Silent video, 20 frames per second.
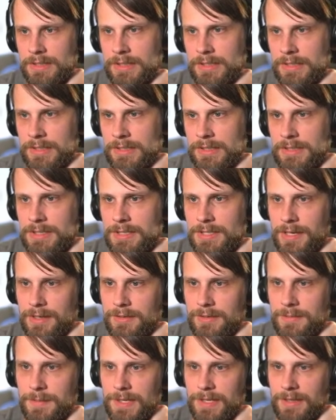Just
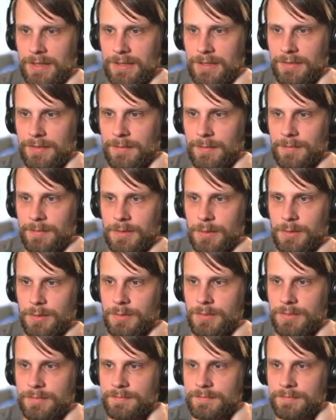auto pay. That's cool.